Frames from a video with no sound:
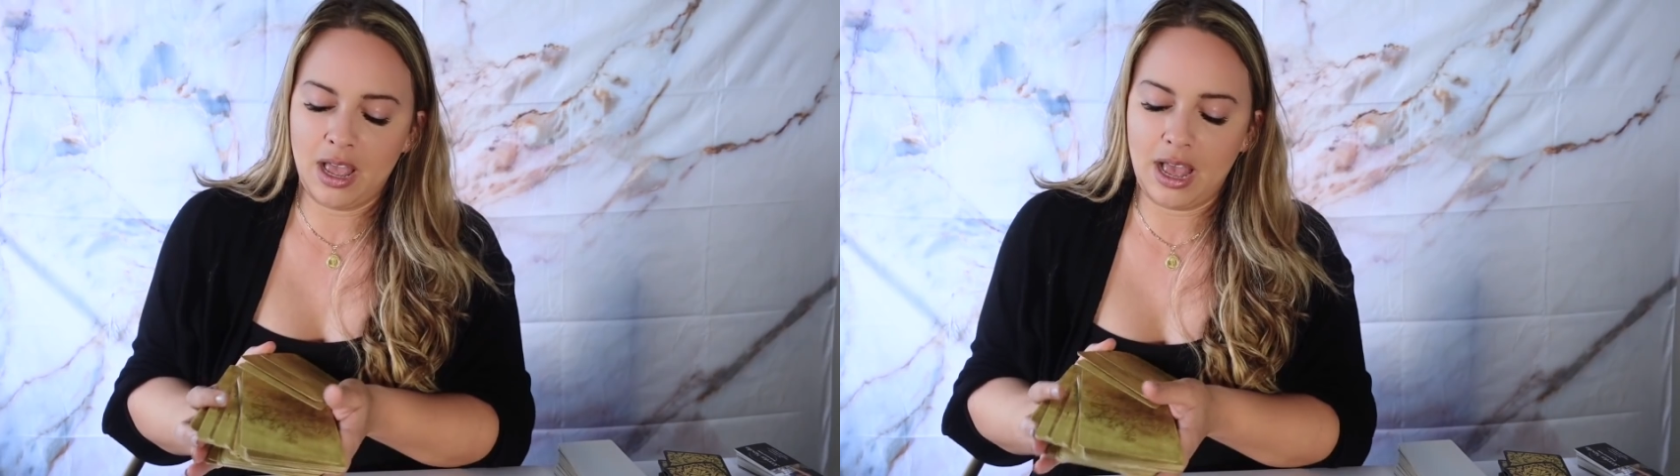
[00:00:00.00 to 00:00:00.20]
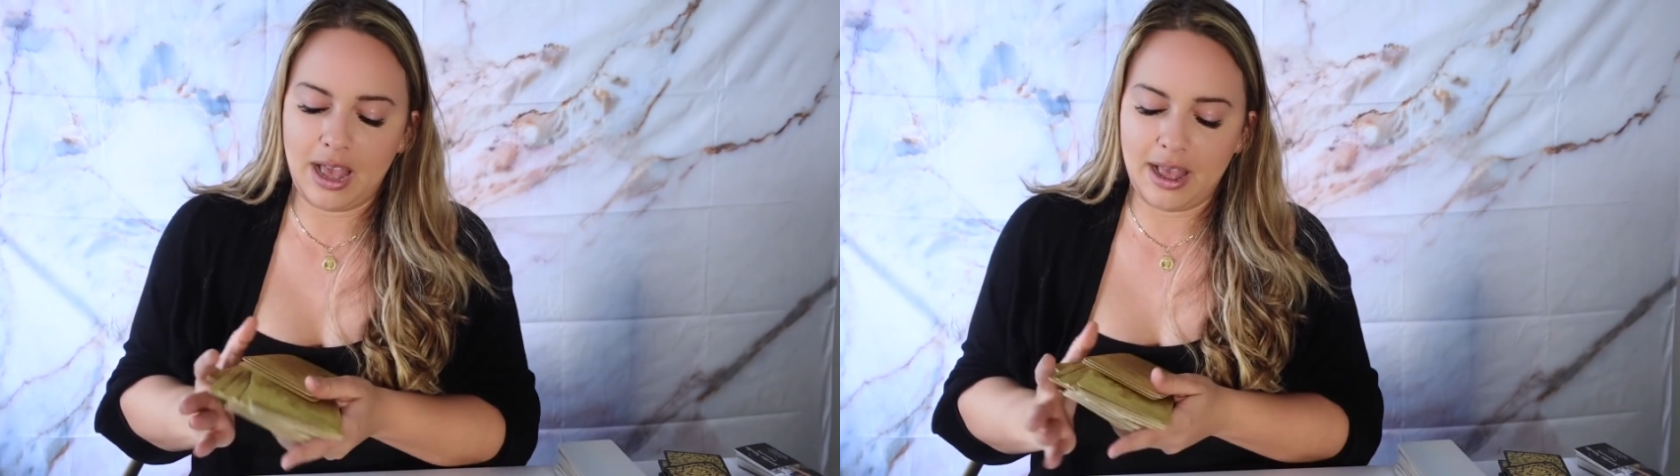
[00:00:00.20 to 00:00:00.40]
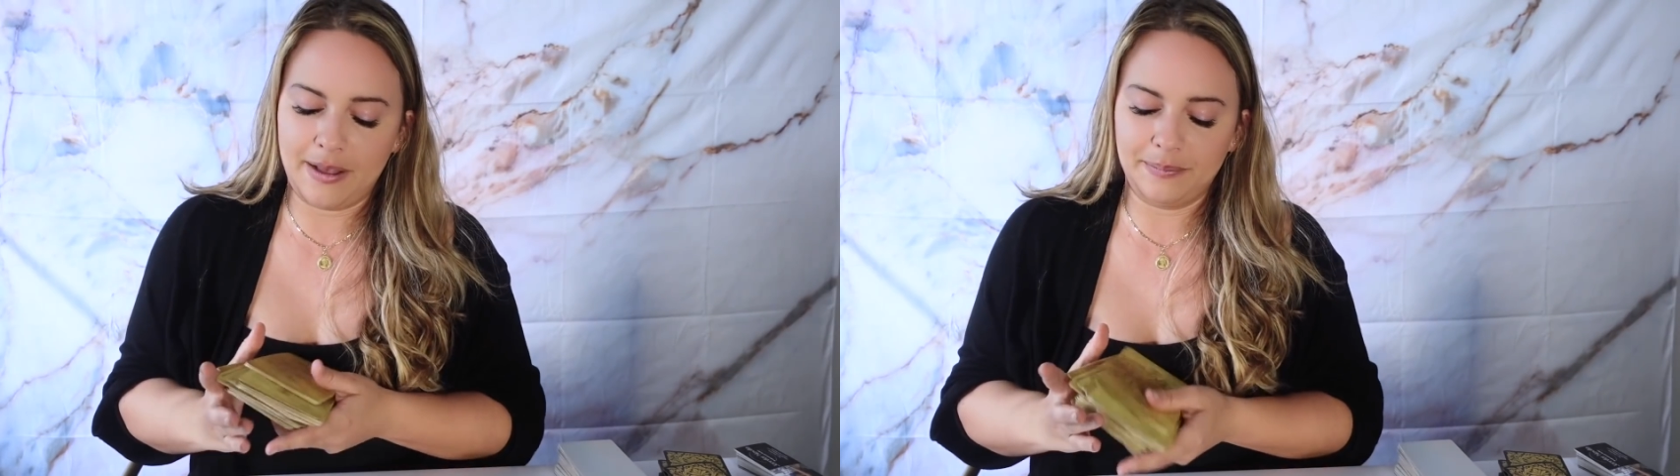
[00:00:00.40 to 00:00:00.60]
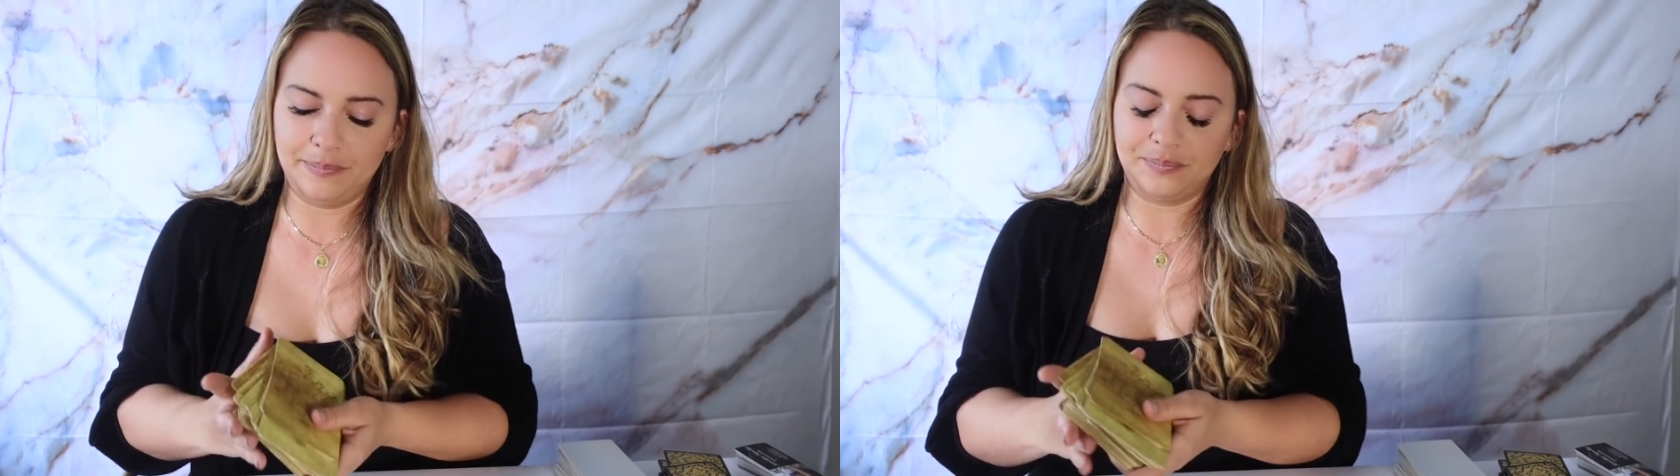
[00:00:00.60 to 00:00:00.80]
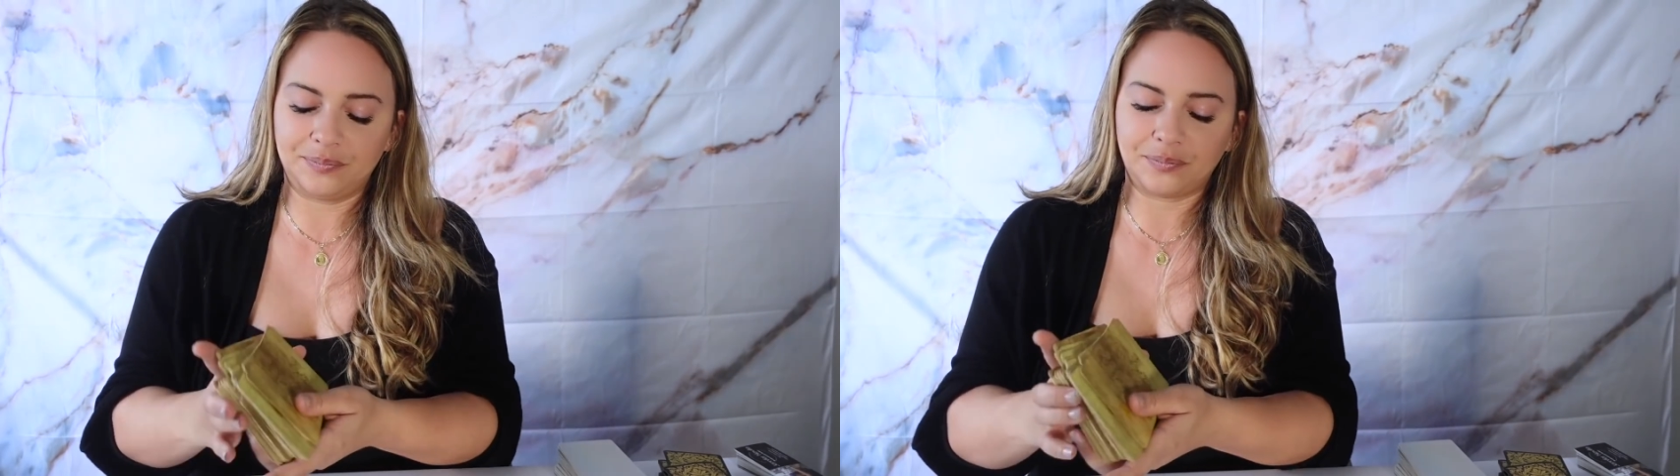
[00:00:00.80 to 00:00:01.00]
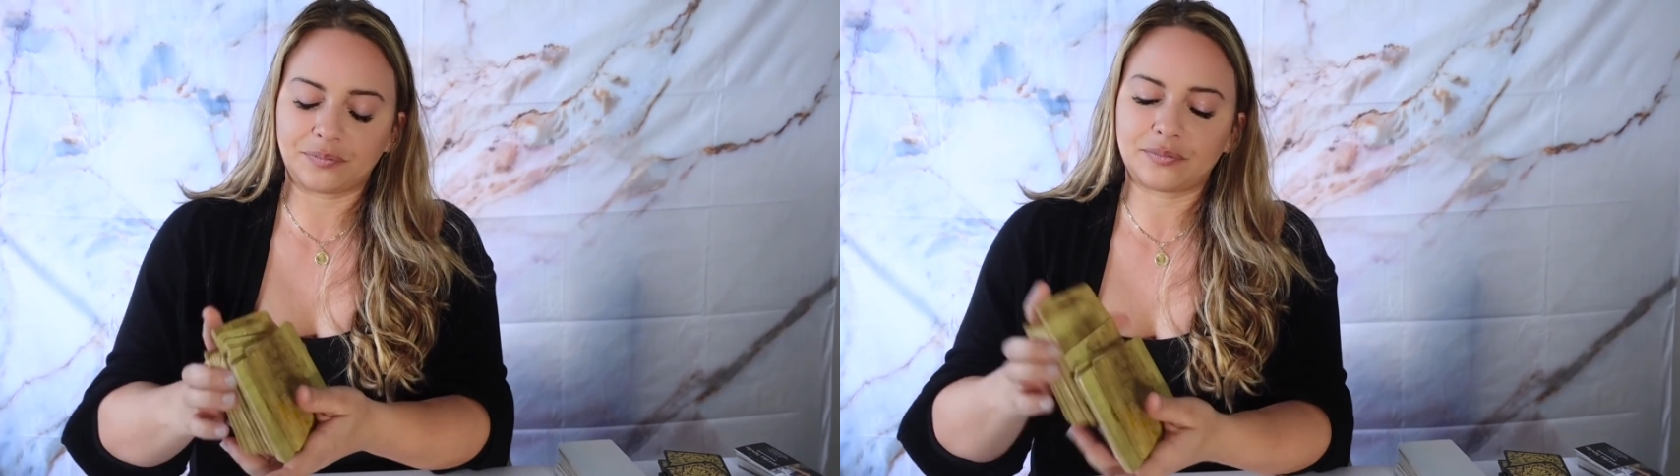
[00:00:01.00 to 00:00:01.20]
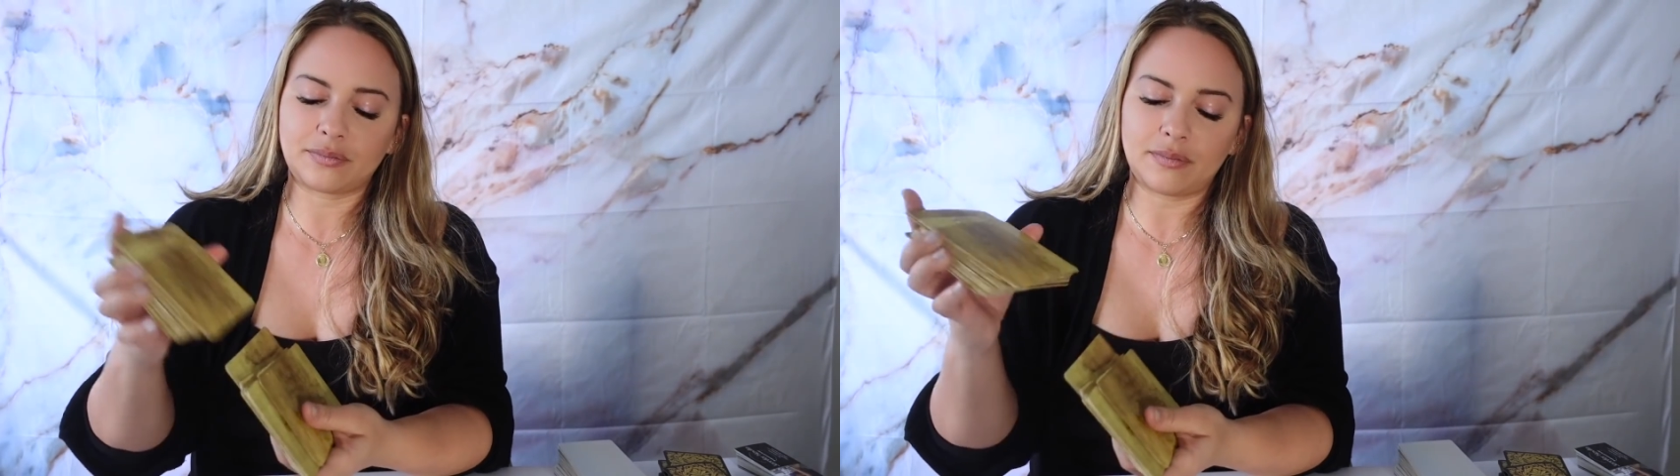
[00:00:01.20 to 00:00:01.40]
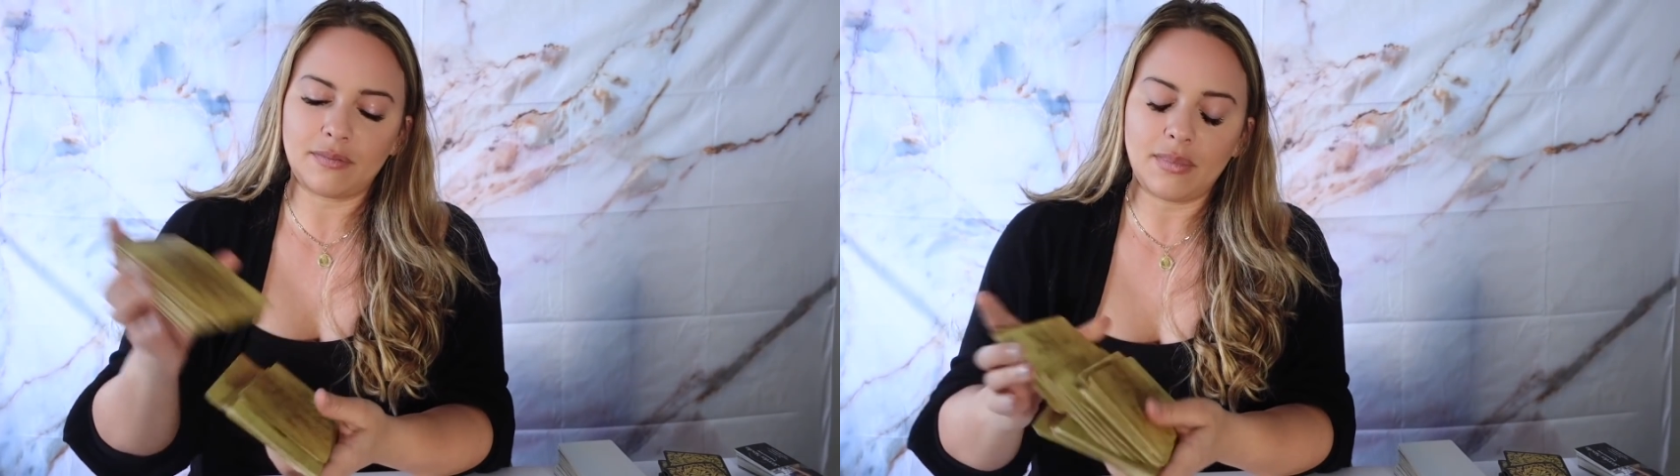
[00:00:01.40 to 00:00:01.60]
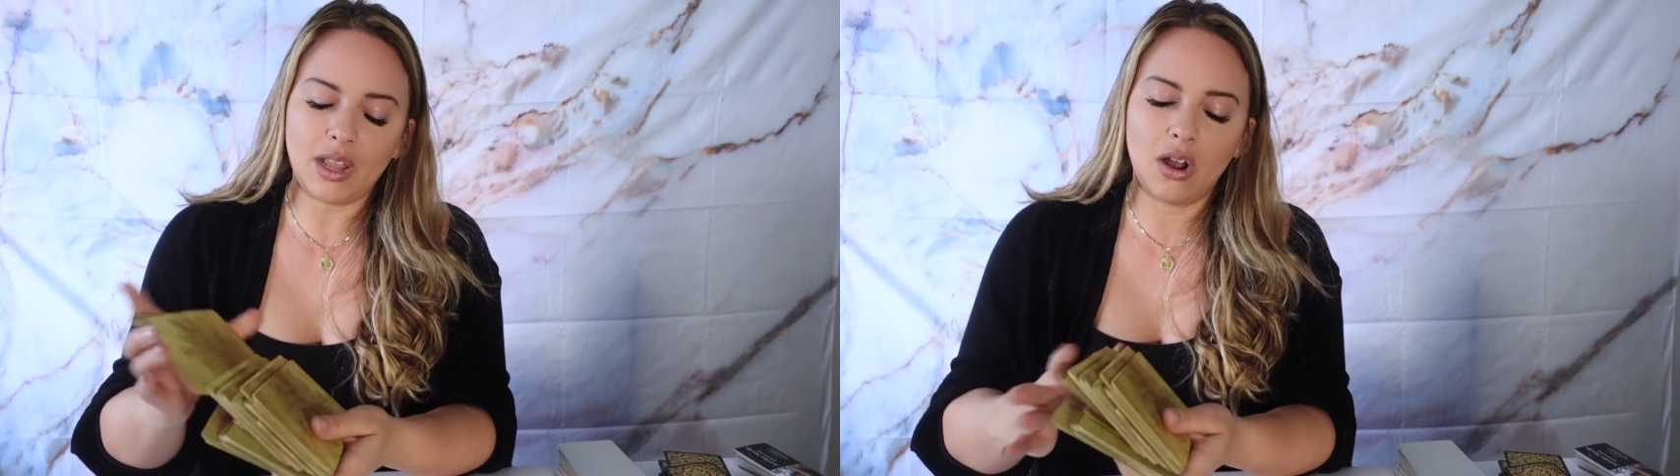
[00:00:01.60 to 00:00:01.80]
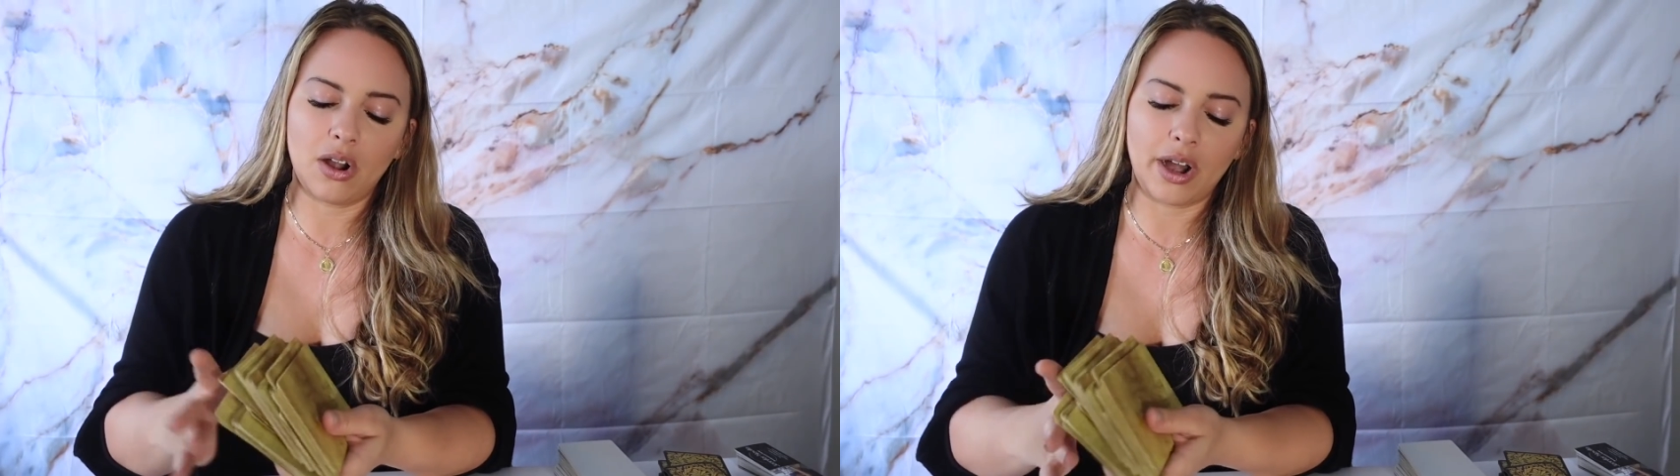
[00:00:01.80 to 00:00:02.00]
Um,
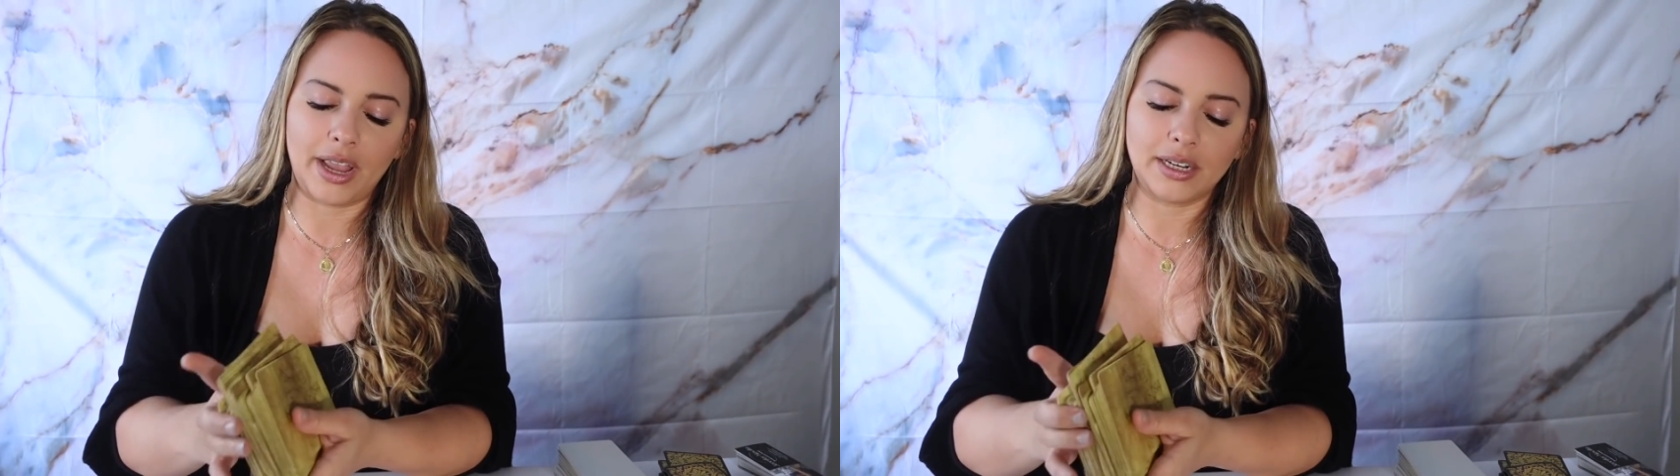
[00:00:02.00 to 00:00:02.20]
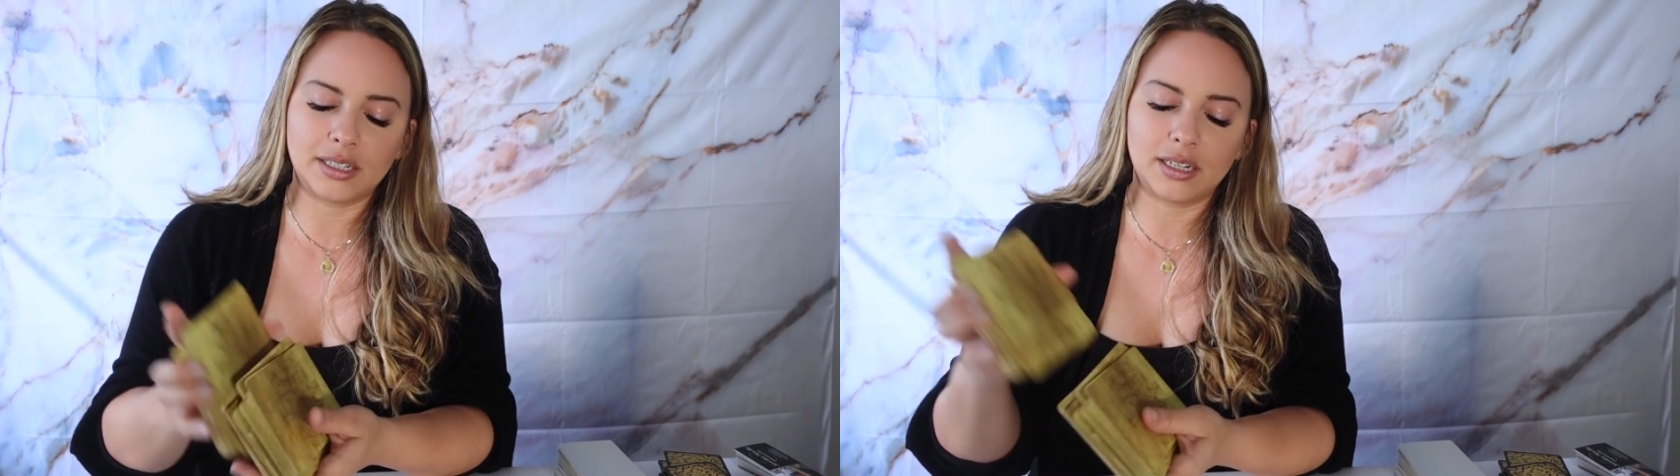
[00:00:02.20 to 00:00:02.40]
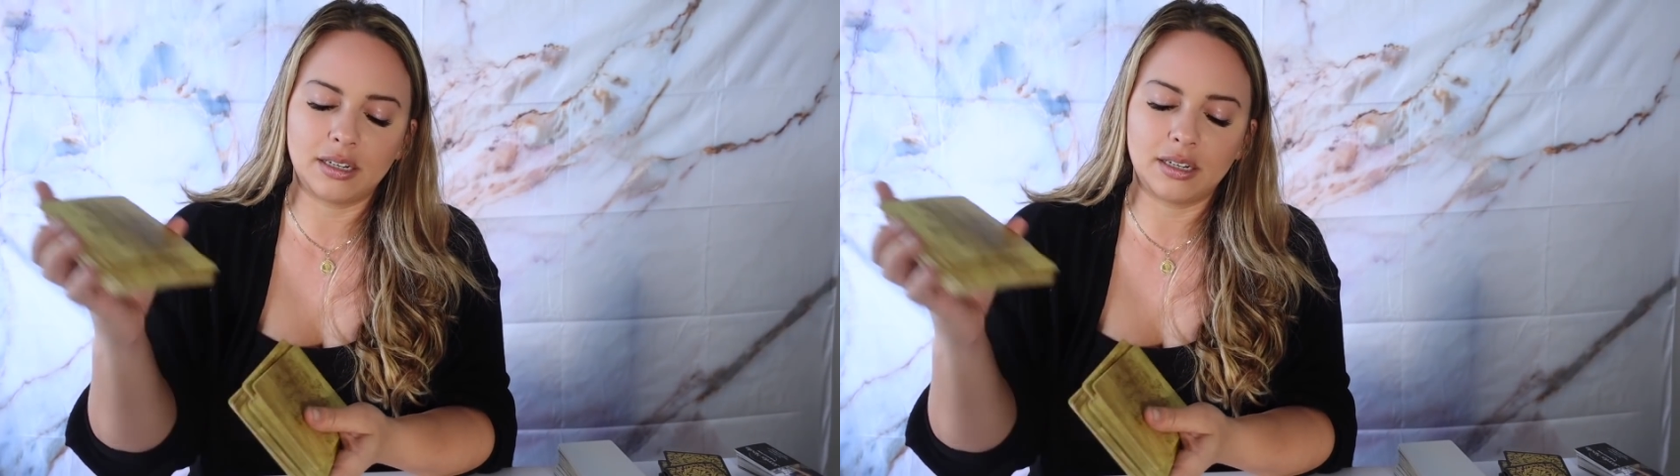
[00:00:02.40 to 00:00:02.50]
All right,